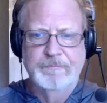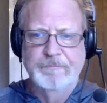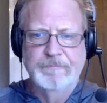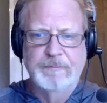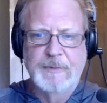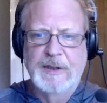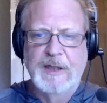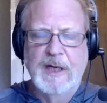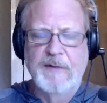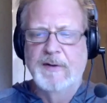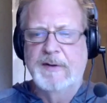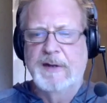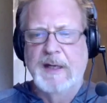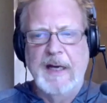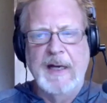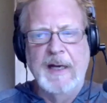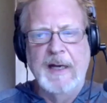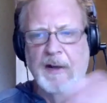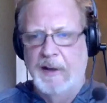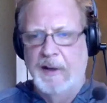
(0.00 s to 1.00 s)
give it
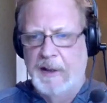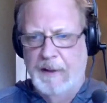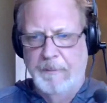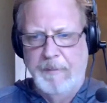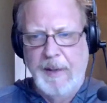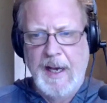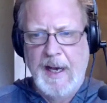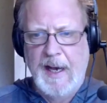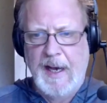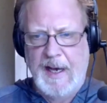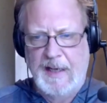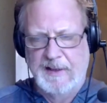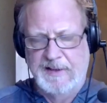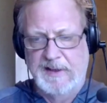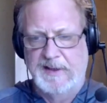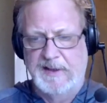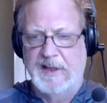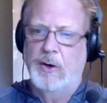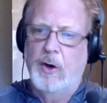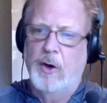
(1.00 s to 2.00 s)
the alien pass.
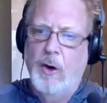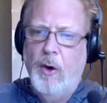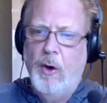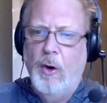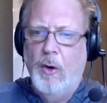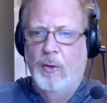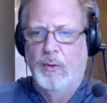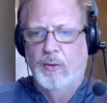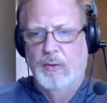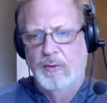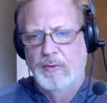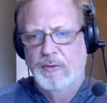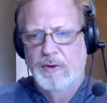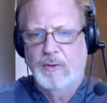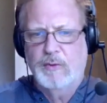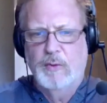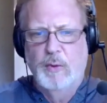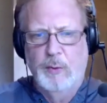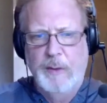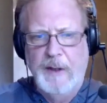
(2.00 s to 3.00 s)
It's like, oh,
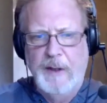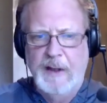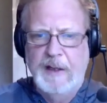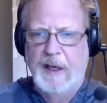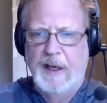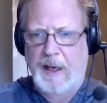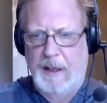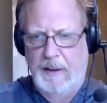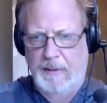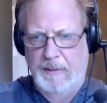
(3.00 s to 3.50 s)
look what we get.